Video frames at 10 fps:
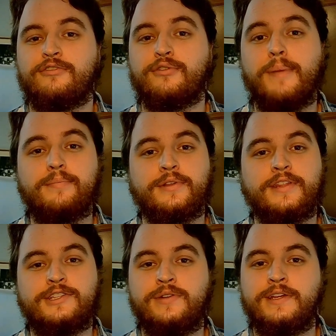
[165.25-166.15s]
Remember
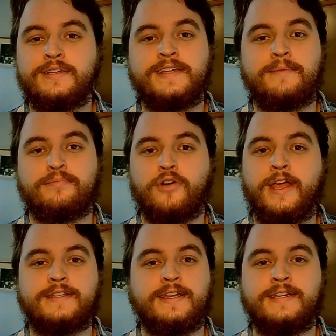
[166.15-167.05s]
that you need to take
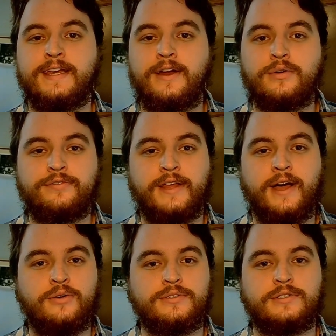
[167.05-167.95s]
breaks and get out of the
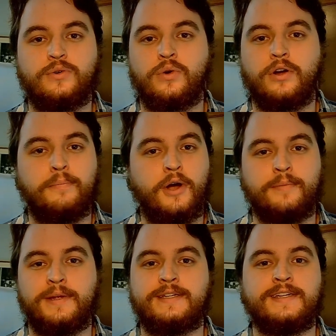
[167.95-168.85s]
house or
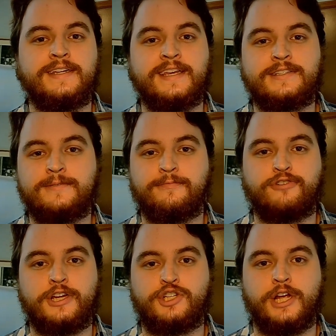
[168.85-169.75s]
apartment and get some
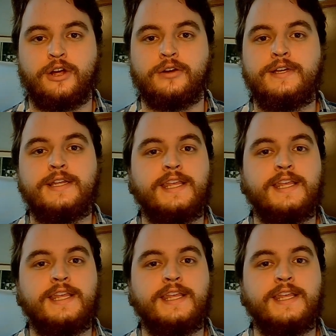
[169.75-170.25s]
fresh air,